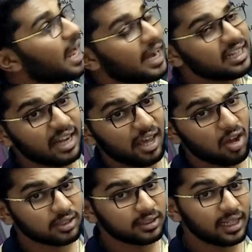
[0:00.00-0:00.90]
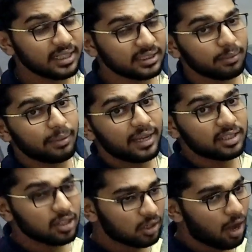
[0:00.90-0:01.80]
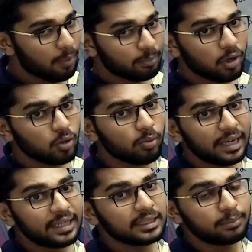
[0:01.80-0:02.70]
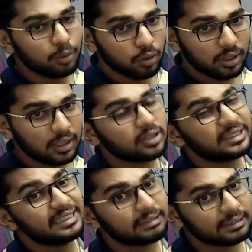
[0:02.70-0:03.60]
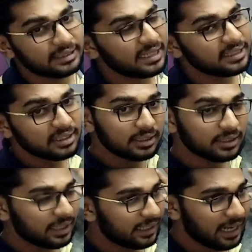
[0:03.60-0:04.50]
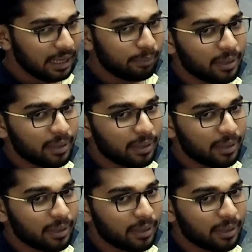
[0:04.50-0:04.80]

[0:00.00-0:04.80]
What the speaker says: And glyoxylate is a major compound where it is broken or synthesized in this entire